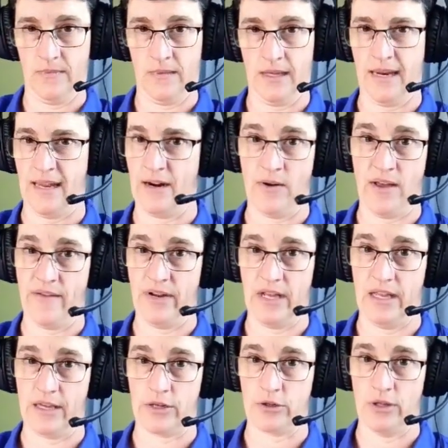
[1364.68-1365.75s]
don't have any
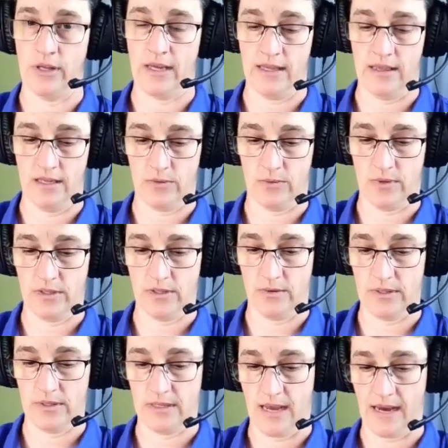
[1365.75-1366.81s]
electrolyte in this one, so
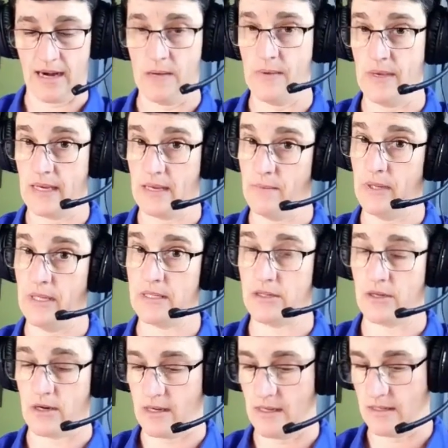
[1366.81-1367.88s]
it's not going to be a complete circuit,